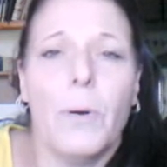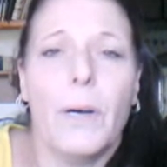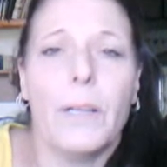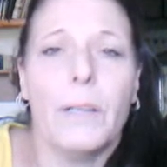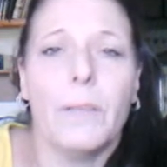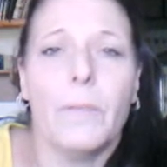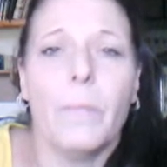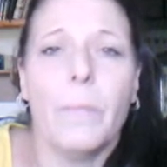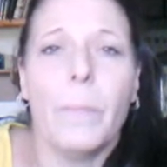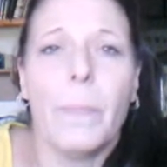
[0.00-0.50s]

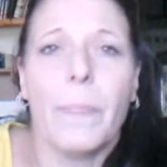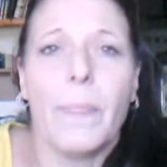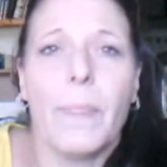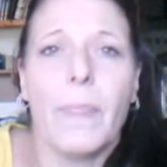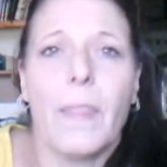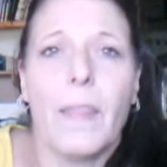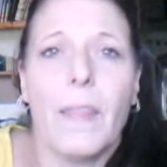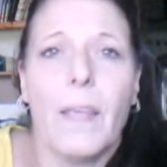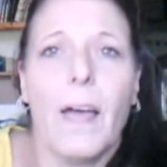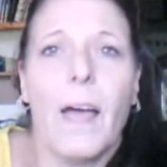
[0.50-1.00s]
But
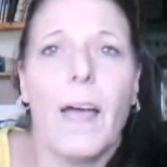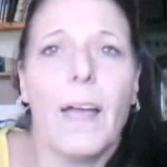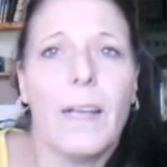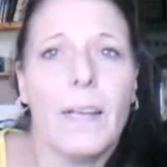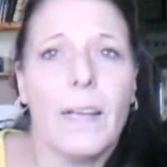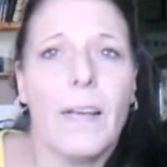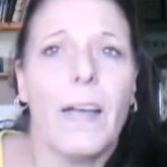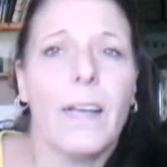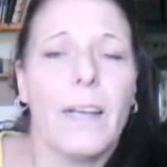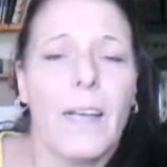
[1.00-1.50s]

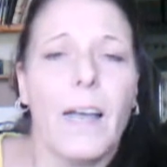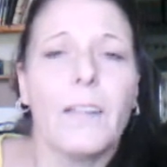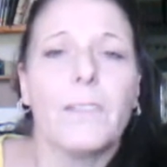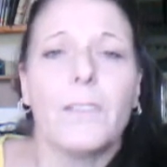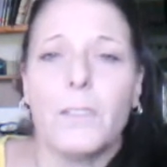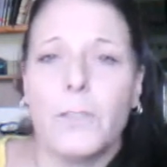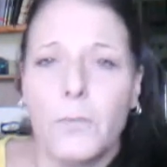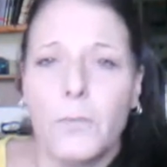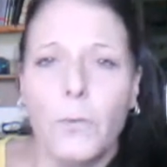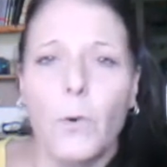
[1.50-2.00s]
I, I
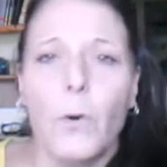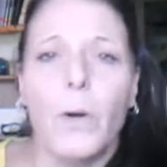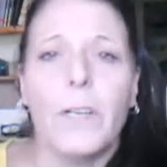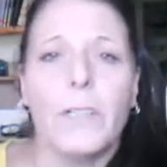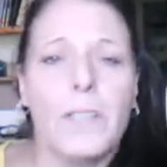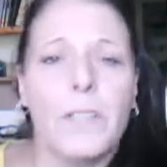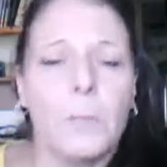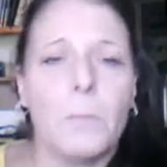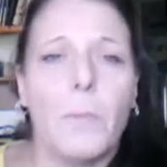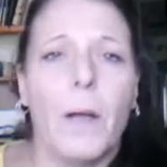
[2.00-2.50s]
got this
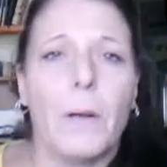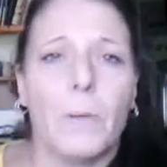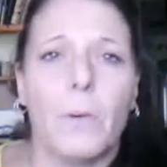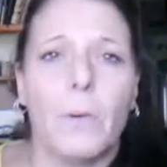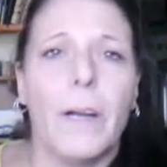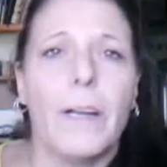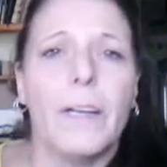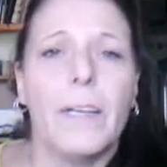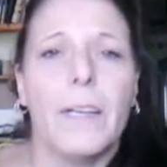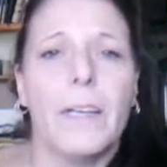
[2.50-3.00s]
voice in my
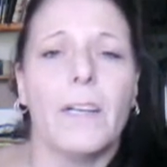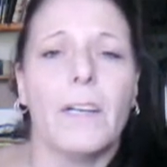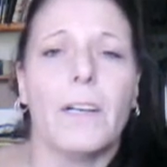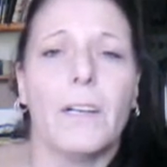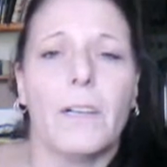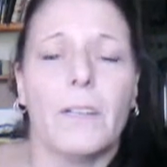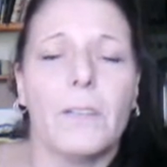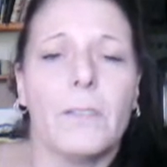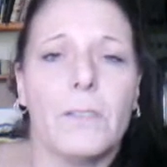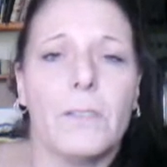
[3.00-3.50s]
right
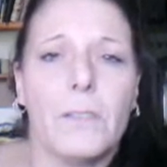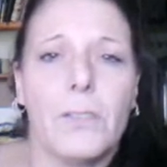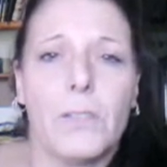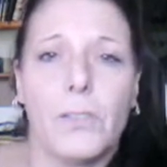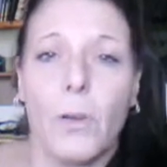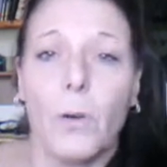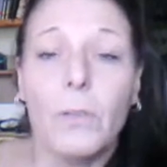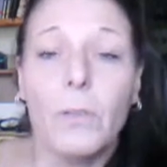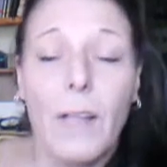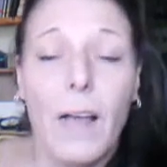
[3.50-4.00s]
ear
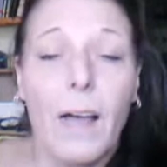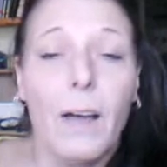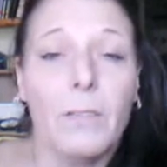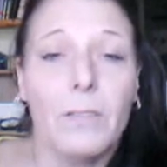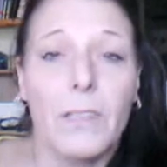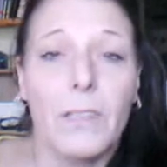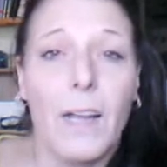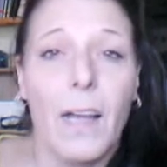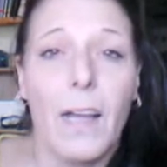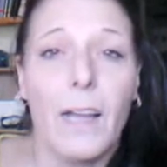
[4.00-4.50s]
so
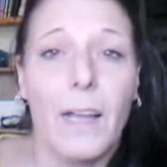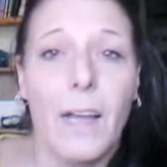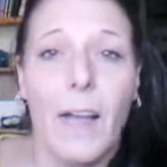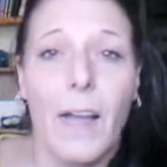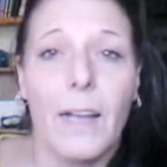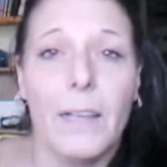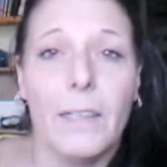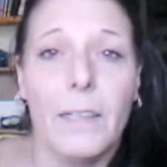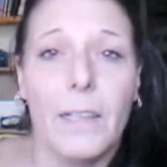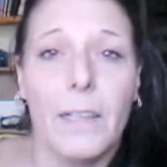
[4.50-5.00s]
loud that I,
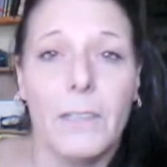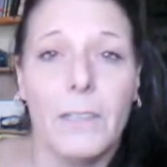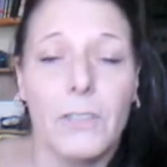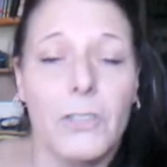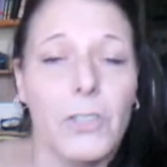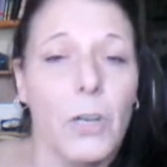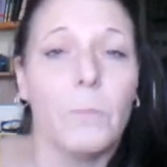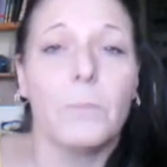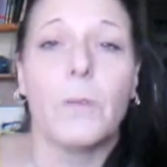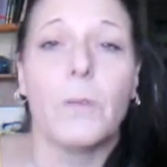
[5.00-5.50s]
I, I,
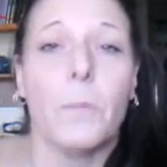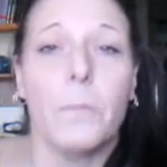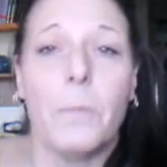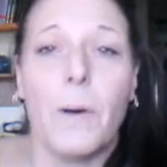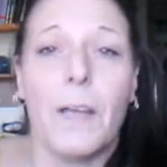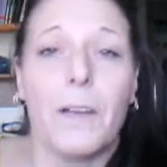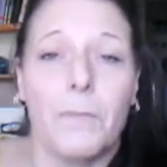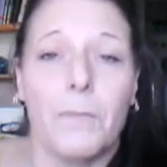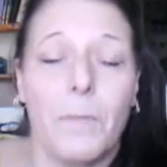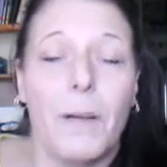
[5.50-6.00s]
jumped up
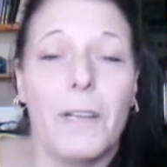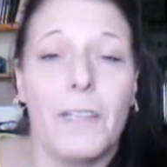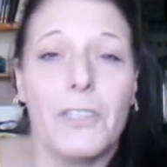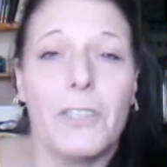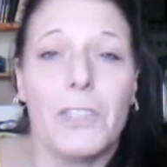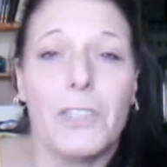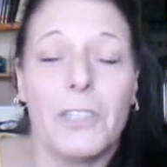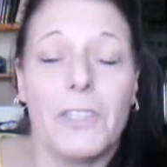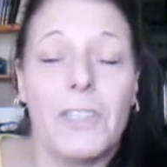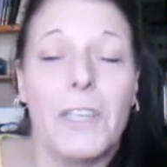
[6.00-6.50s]
out of my
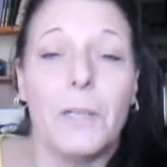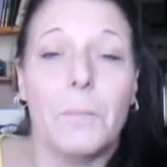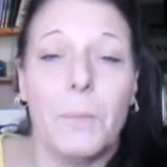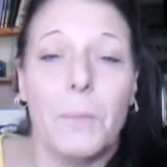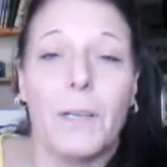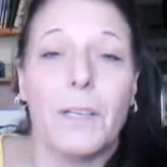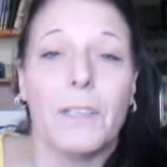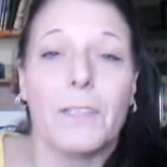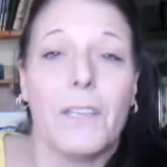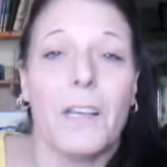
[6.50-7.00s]
seat
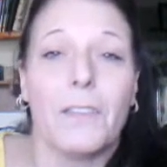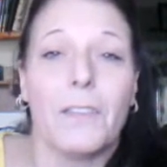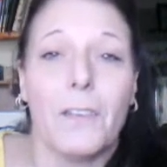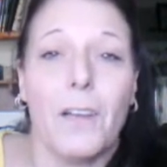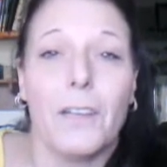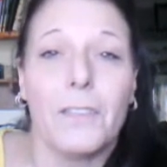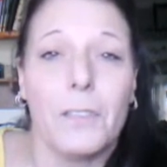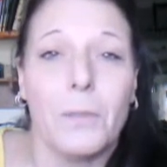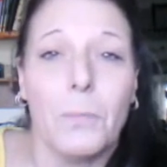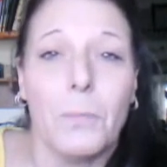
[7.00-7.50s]
because I
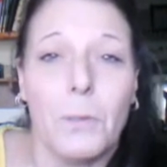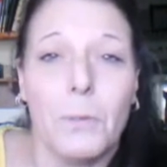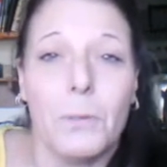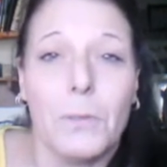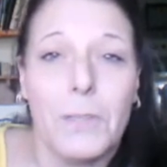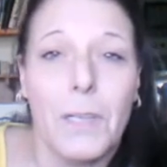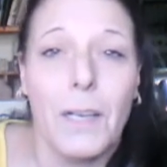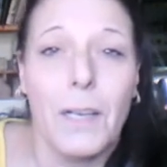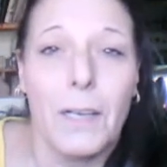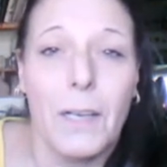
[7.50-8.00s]
thought somebody
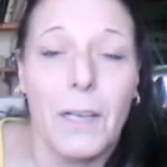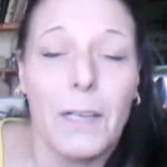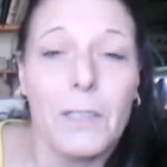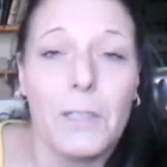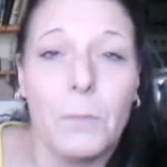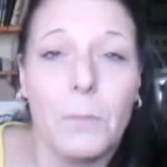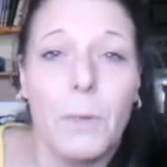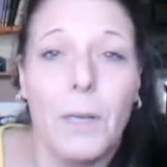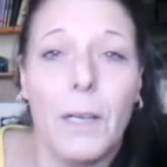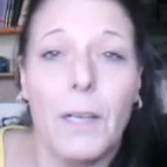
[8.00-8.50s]
was standing
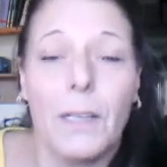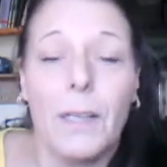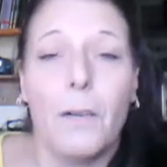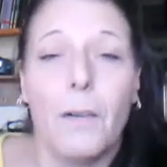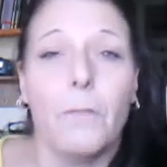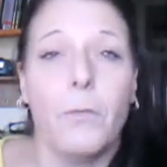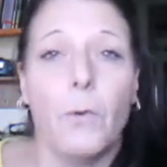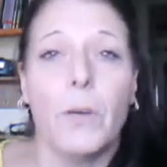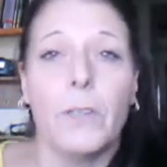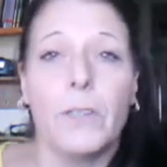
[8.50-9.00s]
next to me, and
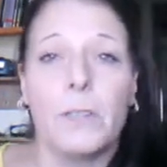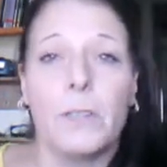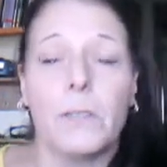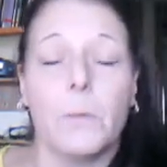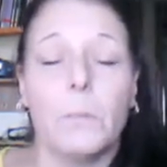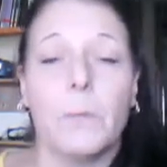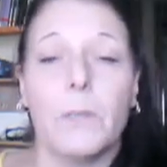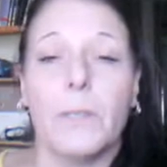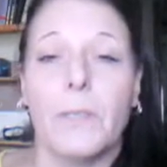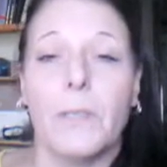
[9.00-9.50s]
that voice
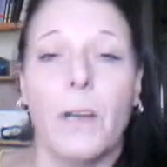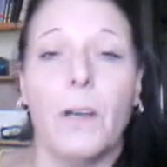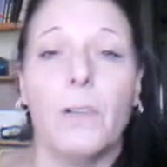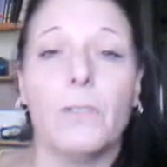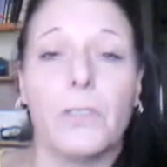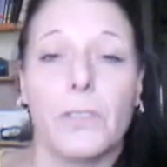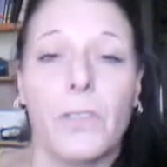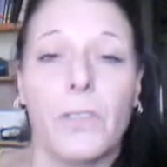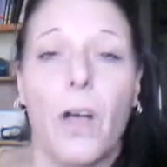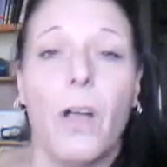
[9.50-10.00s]
simply
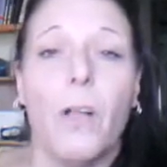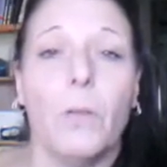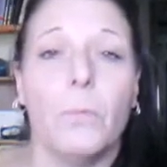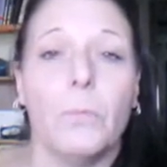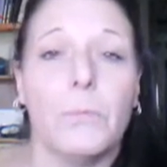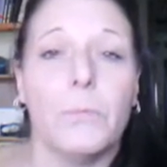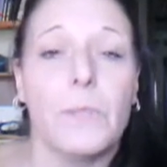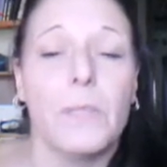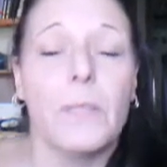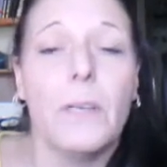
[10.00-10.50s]
yelled
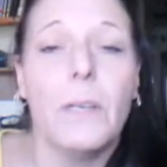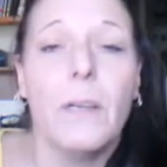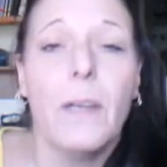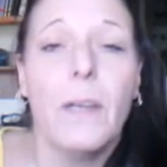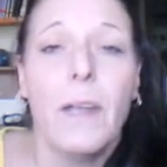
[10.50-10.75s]
Psalms,